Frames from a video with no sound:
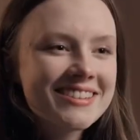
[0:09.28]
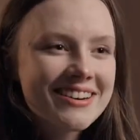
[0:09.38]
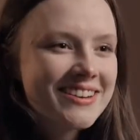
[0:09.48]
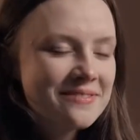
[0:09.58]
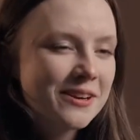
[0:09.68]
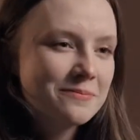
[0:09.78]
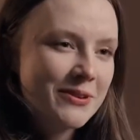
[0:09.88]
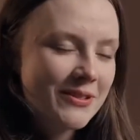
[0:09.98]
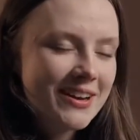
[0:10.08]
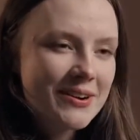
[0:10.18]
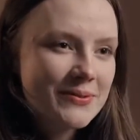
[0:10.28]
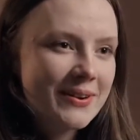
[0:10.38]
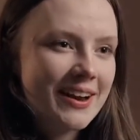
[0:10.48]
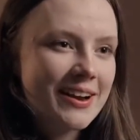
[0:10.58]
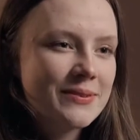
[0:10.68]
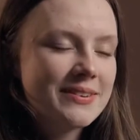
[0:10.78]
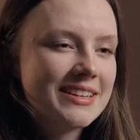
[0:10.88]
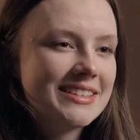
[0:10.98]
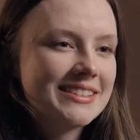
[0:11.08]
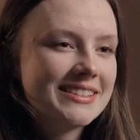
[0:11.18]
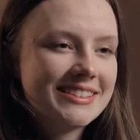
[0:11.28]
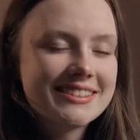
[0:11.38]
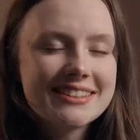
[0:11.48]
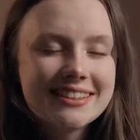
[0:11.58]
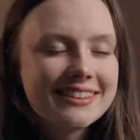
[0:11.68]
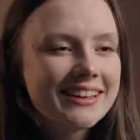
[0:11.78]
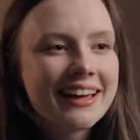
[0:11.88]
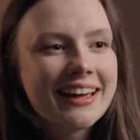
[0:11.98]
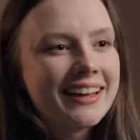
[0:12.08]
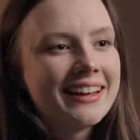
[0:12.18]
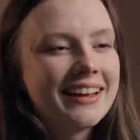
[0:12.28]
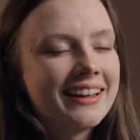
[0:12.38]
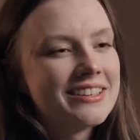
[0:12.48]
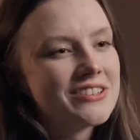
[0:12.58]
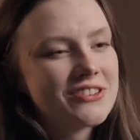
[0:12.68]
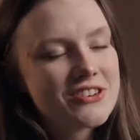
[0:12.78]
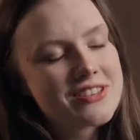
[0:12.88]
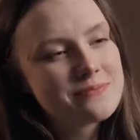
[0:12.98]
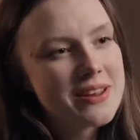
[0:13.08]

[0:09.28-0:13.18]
started coming to Beulah when I was just a little kid in children's